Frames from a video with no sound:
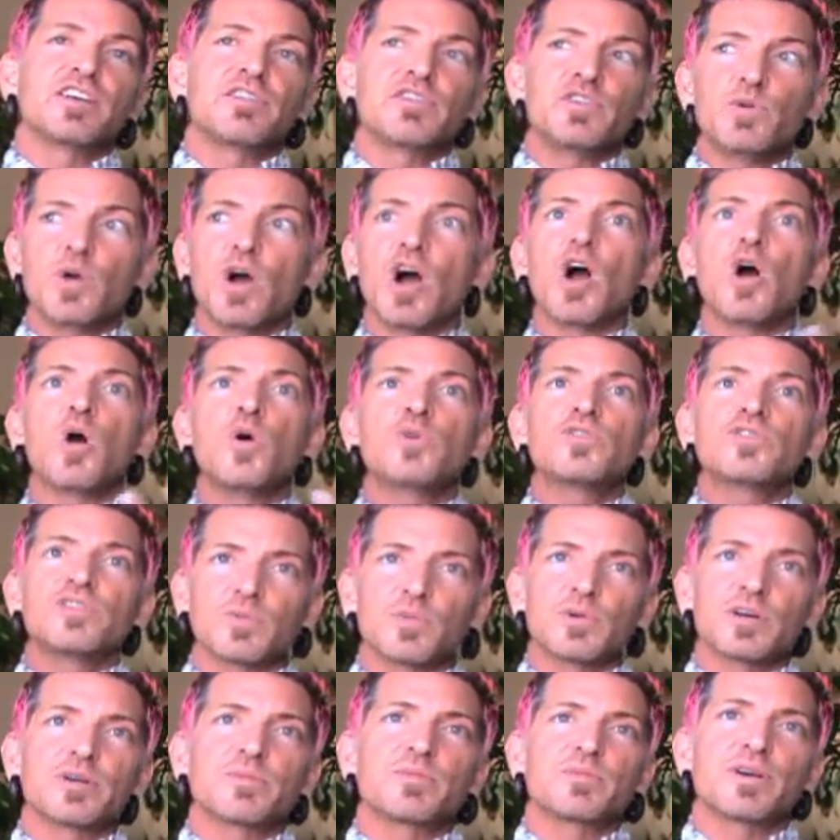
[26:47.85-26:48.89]
If you owe
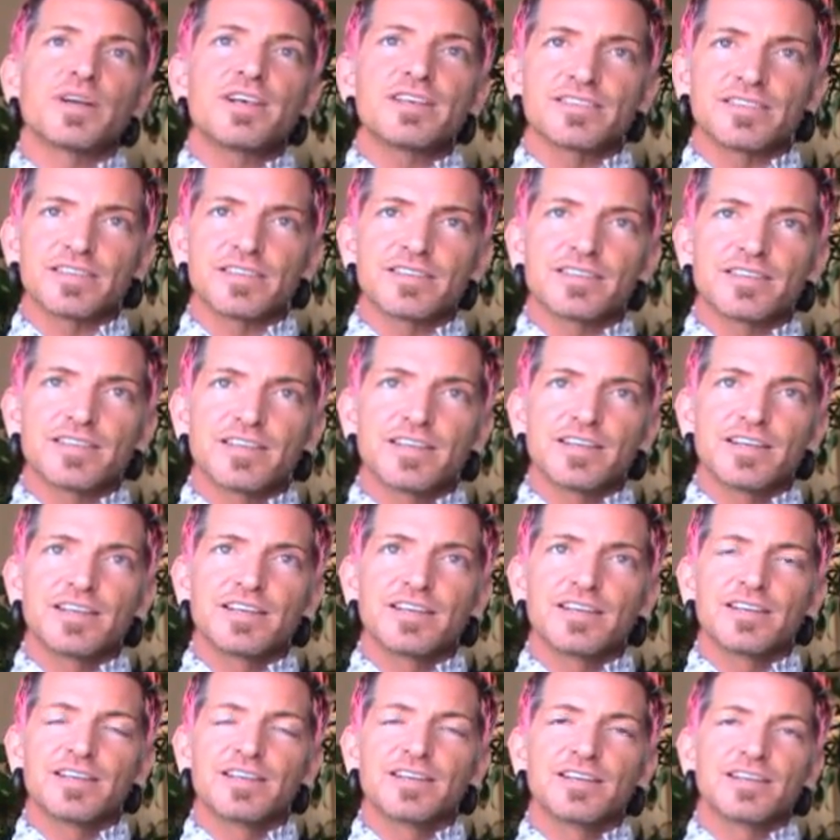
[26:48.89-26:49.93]
someone a present,
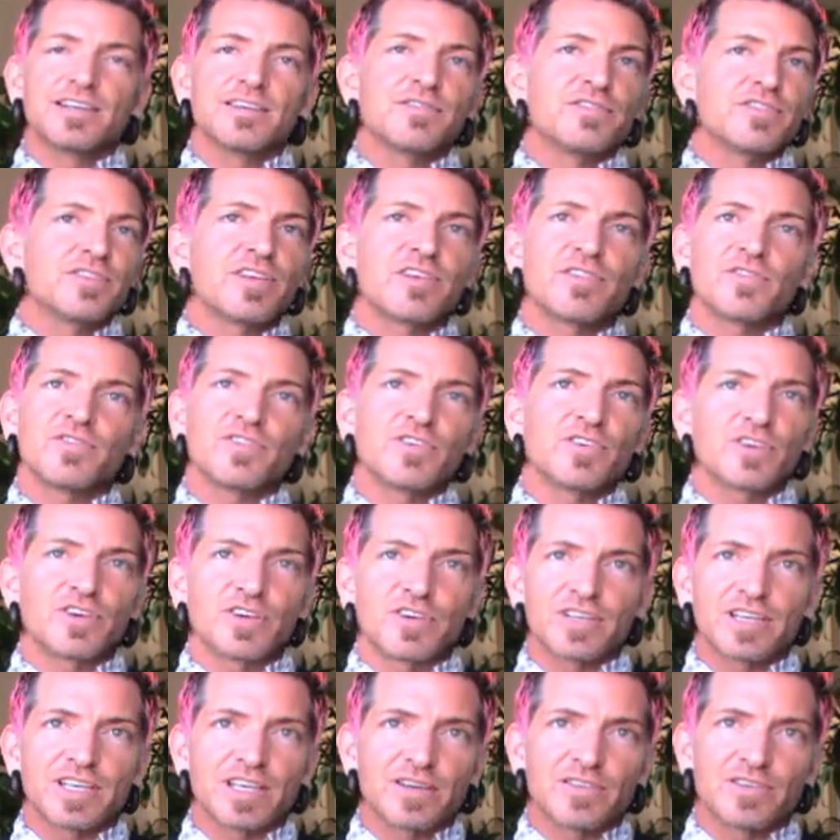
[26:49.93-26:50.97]
it doesn't feel
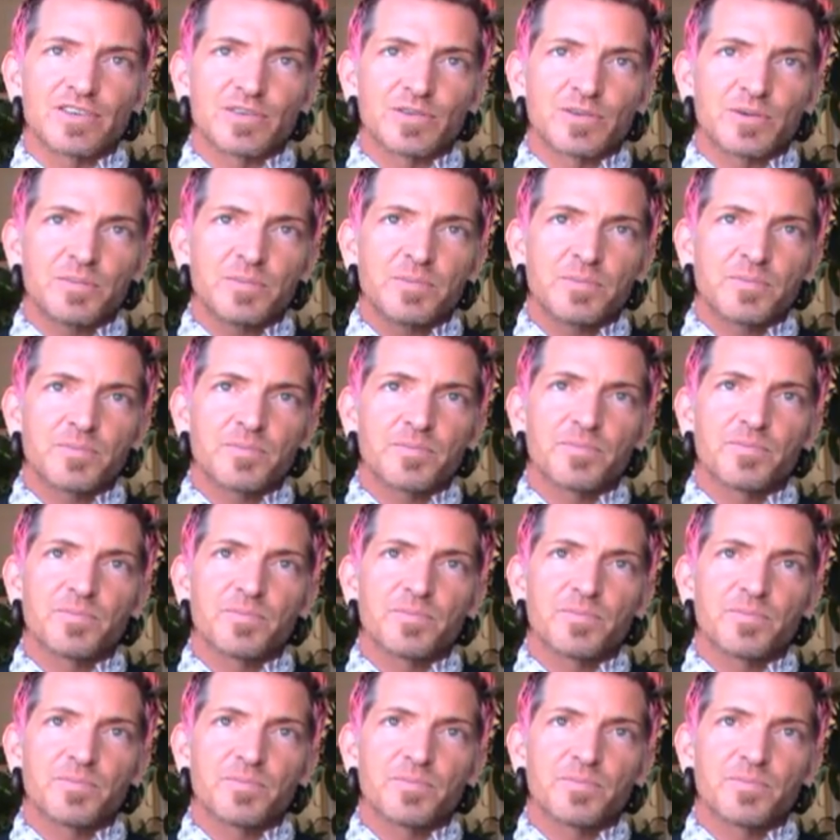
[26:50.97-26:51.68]
good to give it to them.